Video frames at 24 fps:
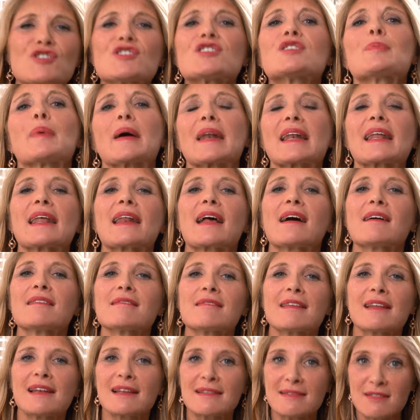and he will tell
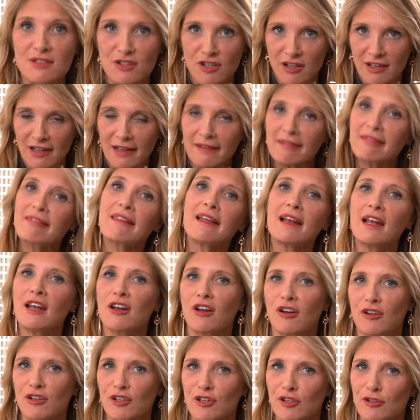us everything
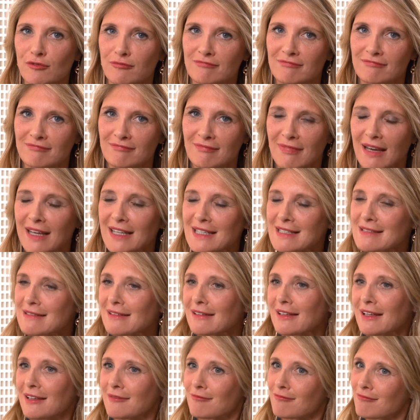about the history of
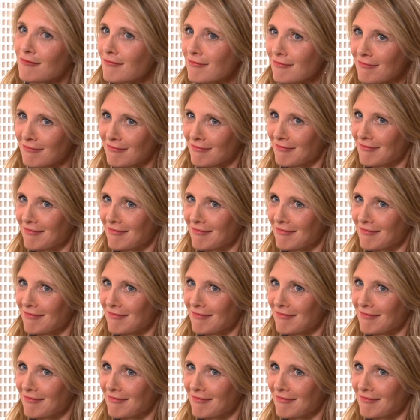olive oil.